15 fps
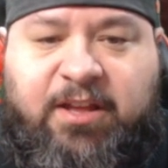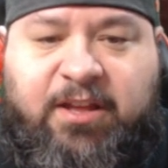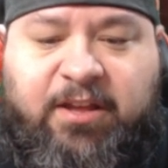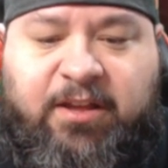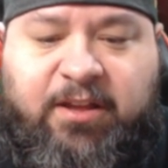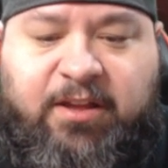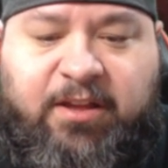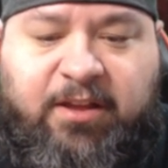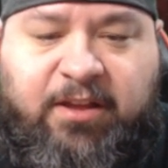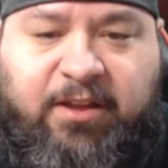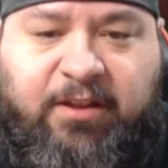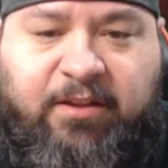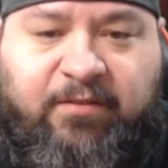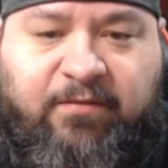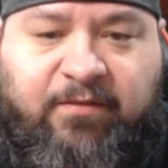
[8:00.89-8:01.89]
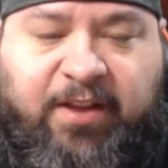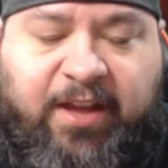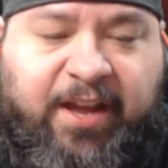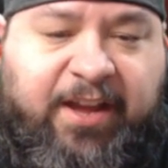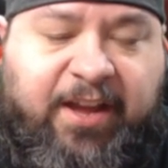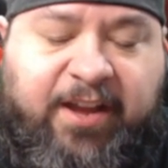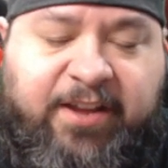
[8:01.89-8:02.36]
Uh,
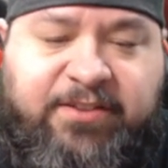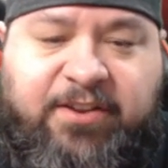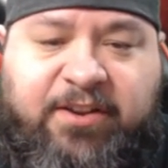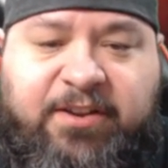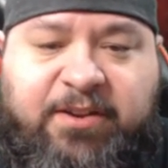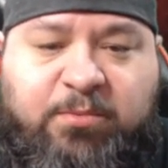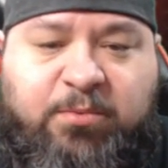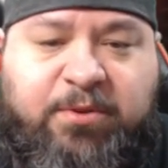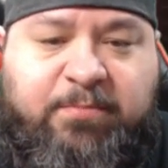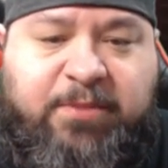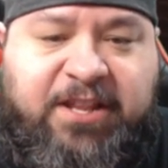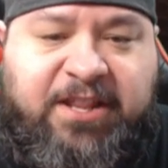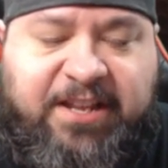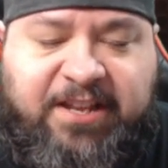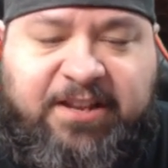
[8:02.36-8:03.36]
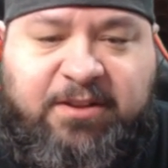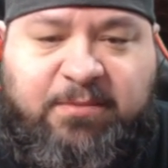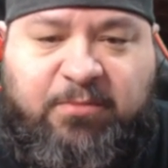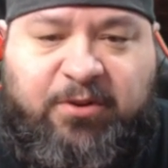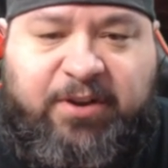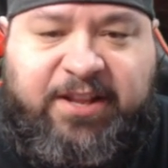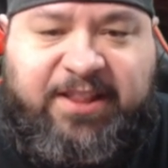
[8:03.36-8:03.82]
I, I thought it would be needed
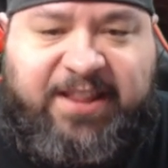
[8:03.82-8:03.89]
more than